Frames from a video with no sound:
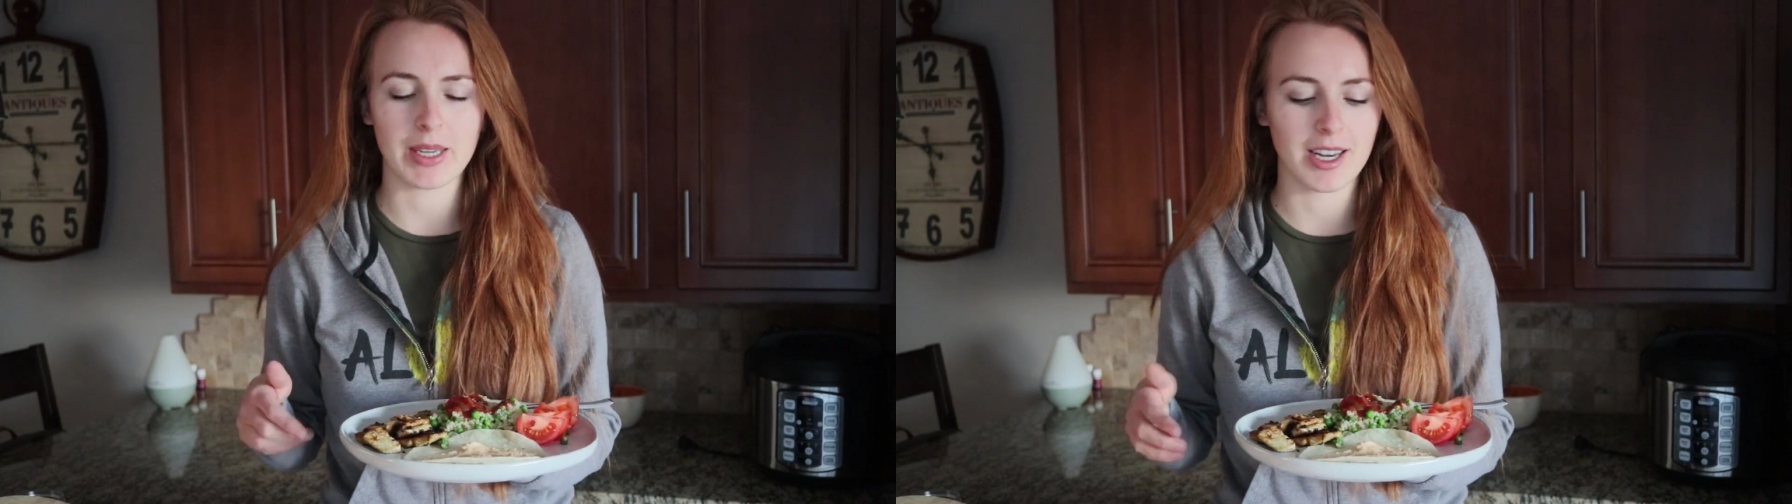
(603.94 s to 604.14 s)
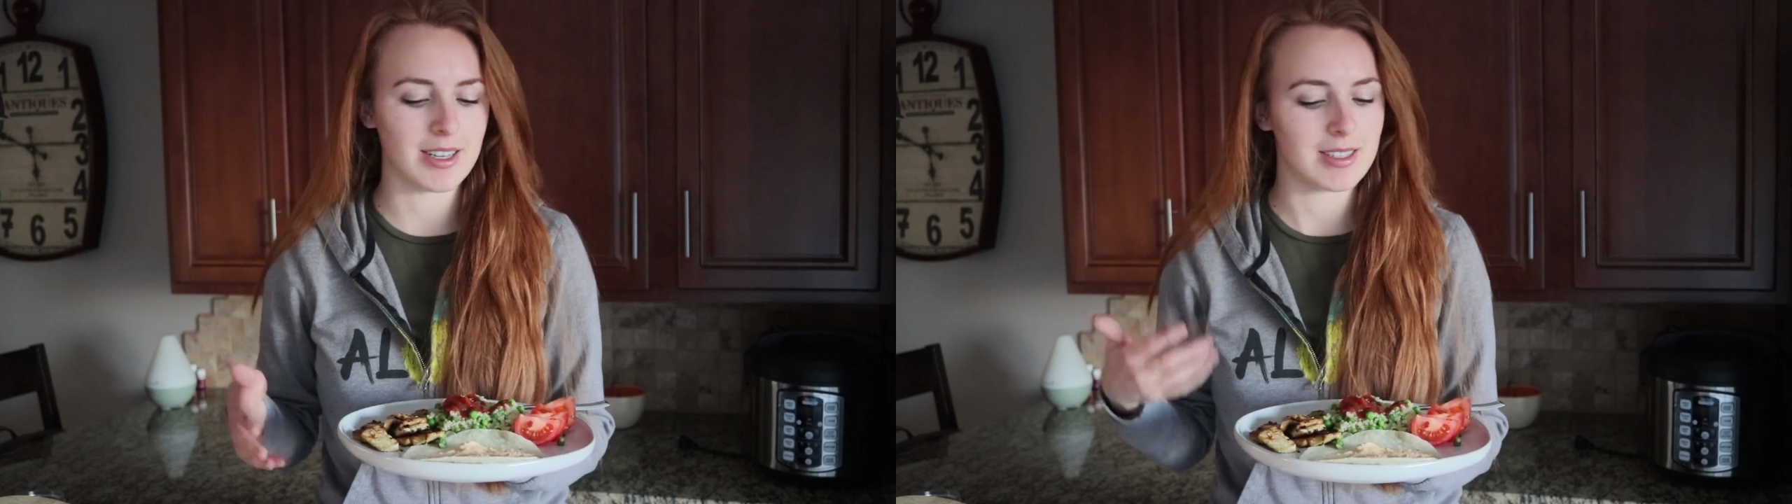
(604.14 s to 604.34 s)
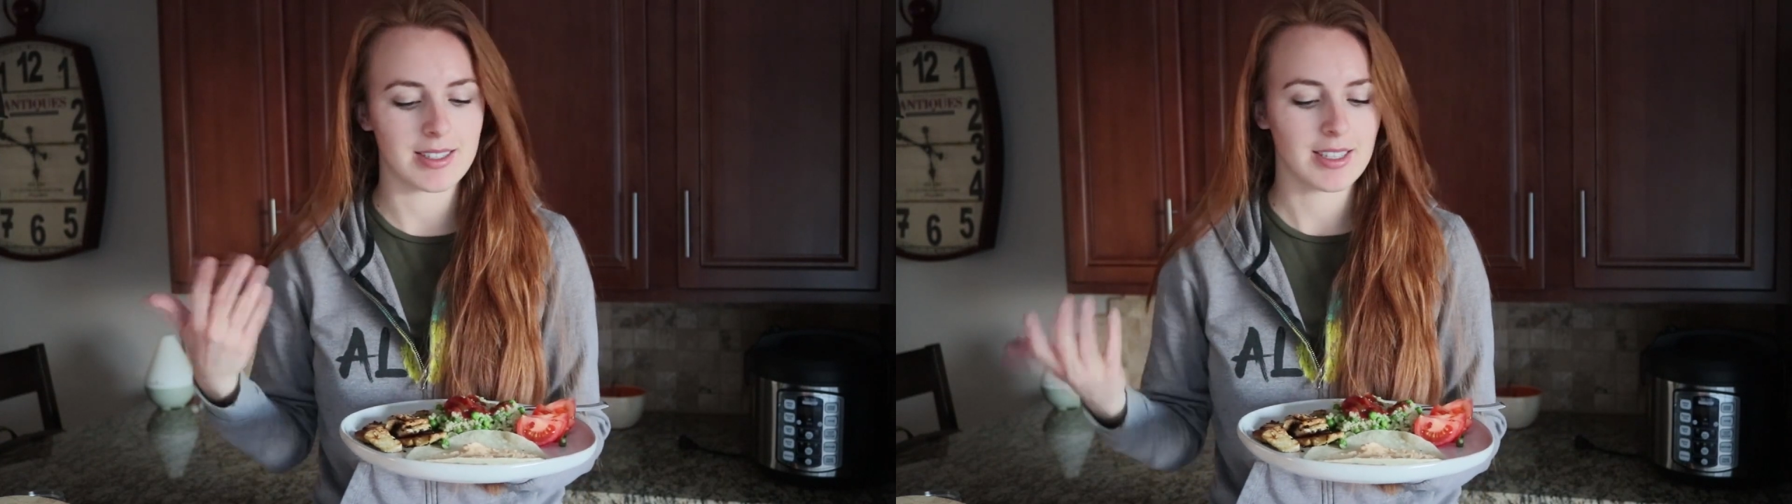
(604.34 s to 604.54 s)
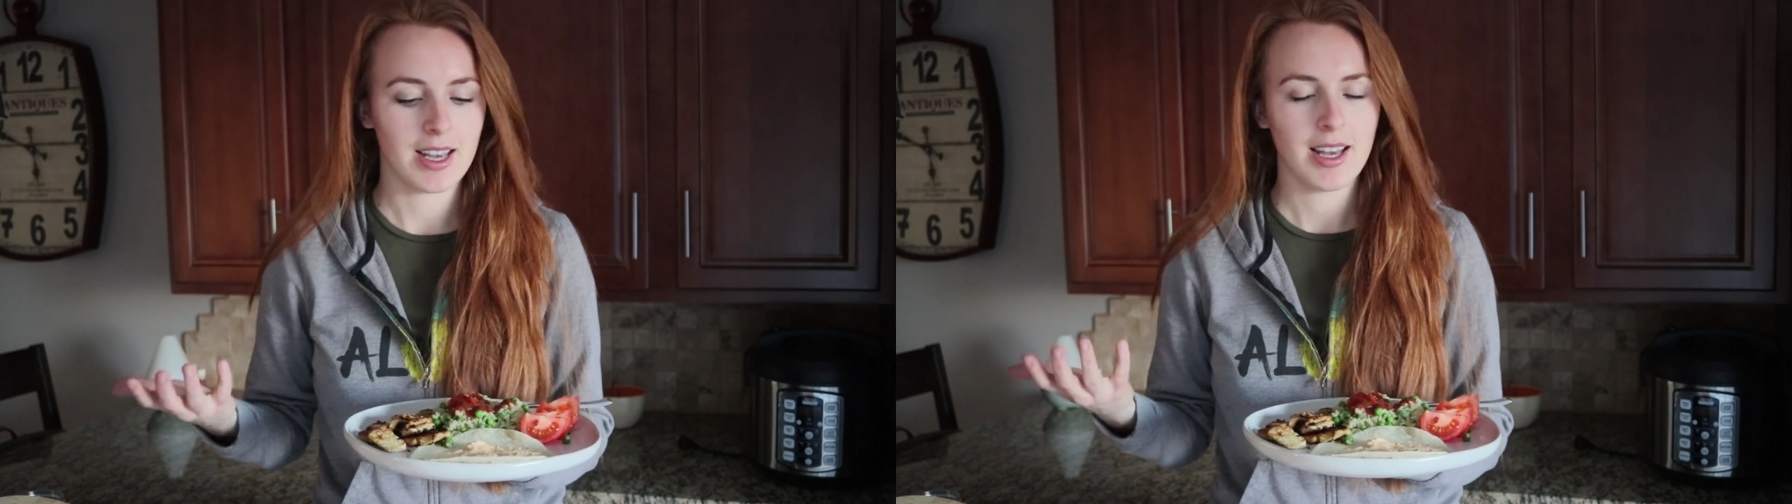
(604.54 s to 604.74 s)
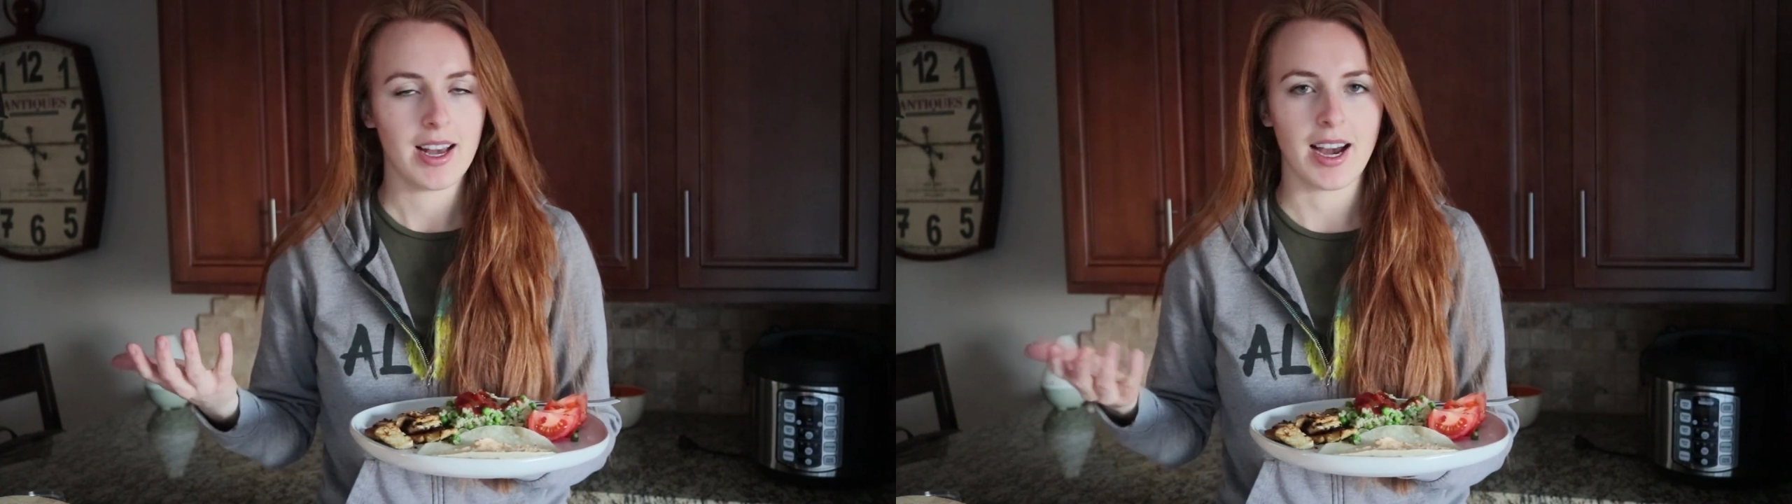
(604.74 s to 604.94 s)
because
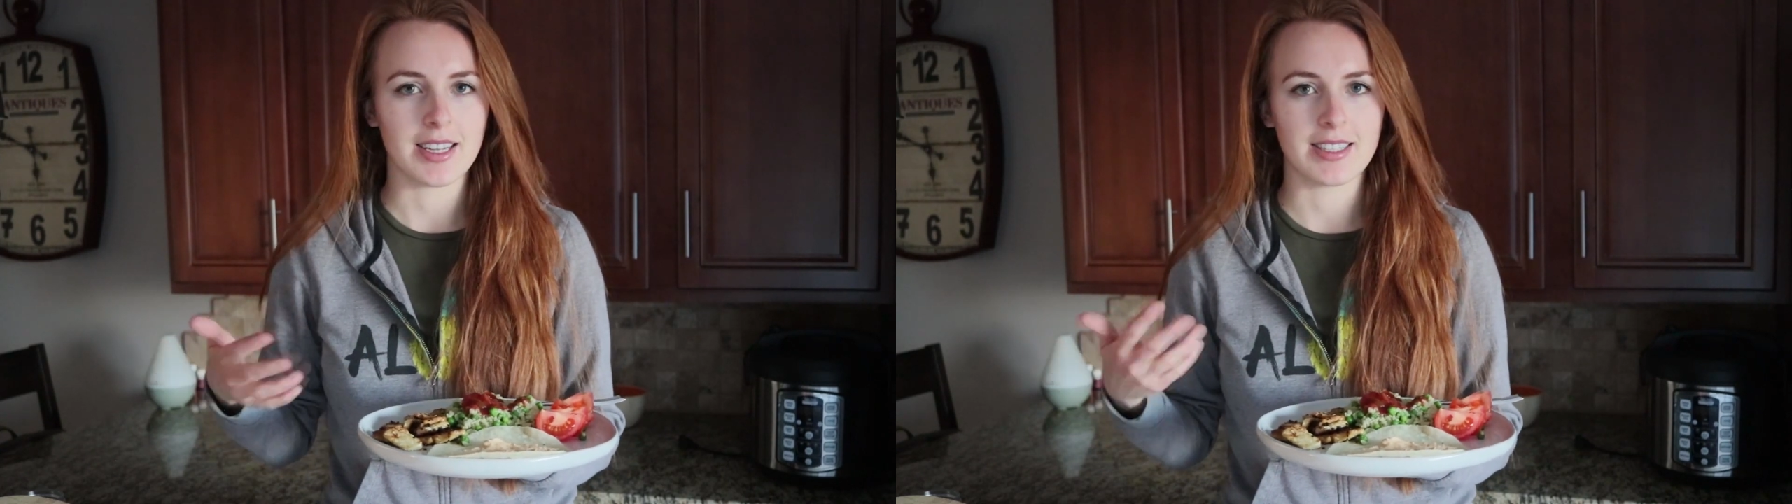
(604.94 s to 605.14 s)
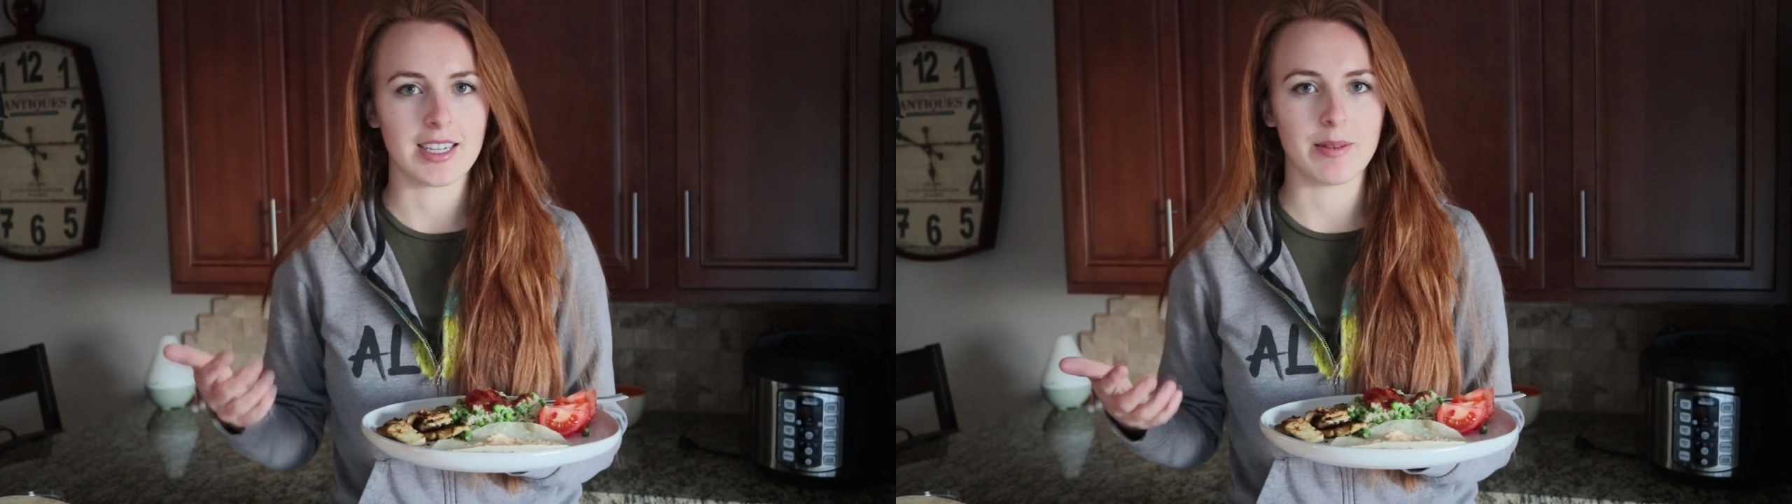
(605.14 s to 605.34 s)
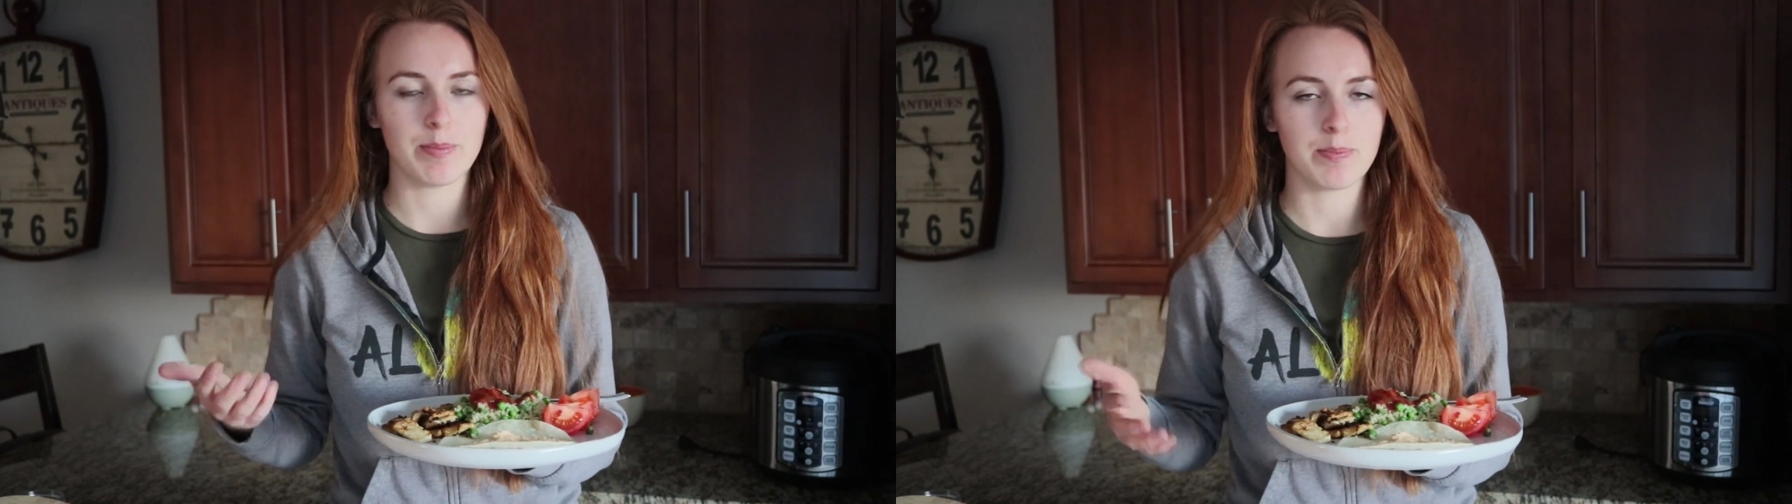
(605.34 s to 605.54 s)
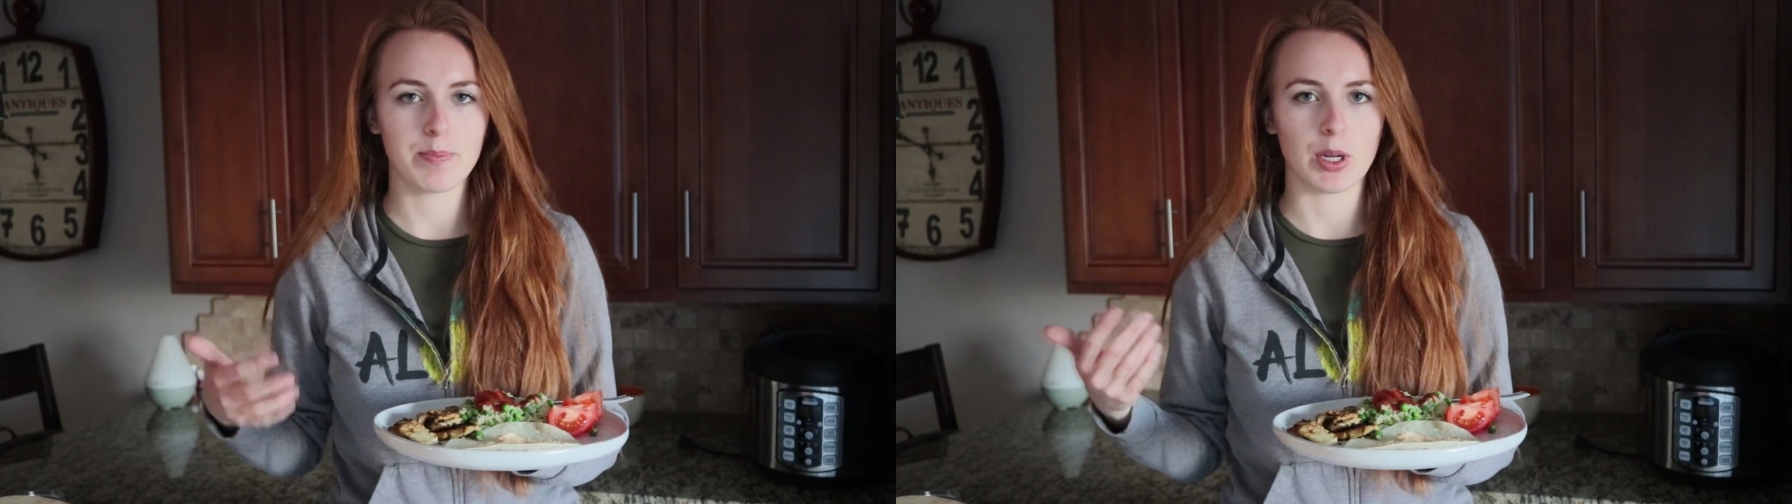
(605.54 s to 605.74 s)
I didn't